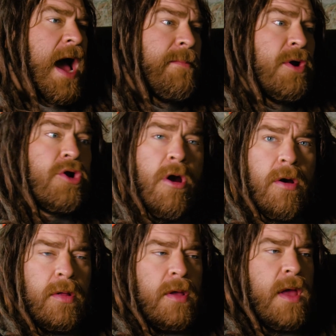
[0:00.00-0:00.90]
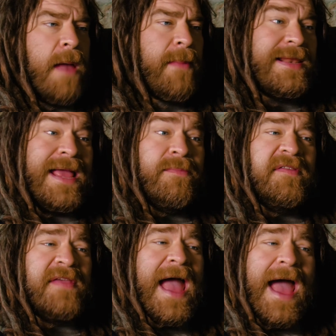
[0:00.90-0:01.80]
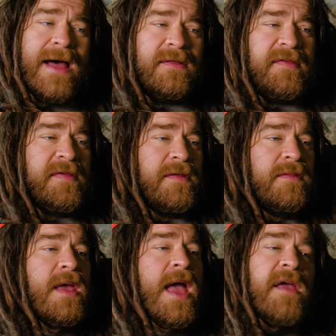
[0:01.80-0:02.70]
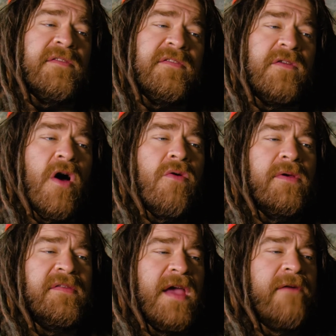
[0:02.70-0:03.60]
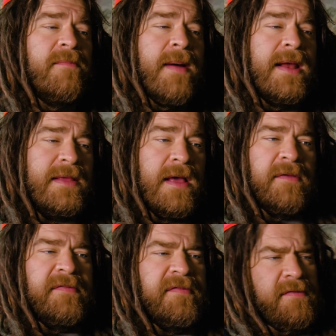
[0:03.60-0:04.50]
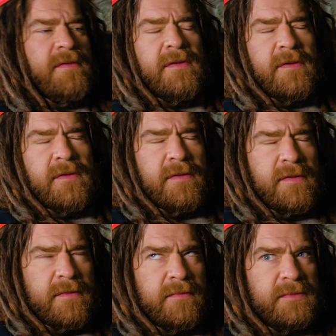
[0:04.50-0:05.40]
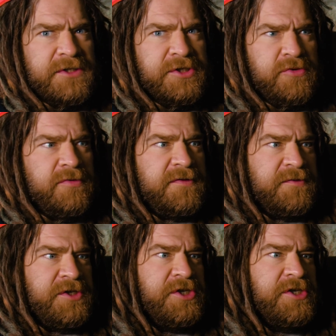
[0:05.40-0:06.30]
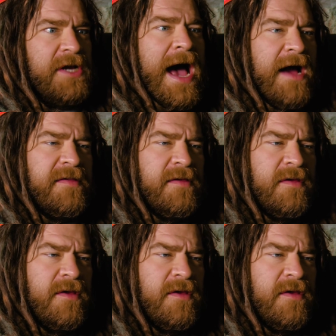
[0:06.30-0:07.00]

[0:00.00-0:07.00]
"I'm a girl, and my name is Allison, and so is everybody else." Miss Jules was shocked.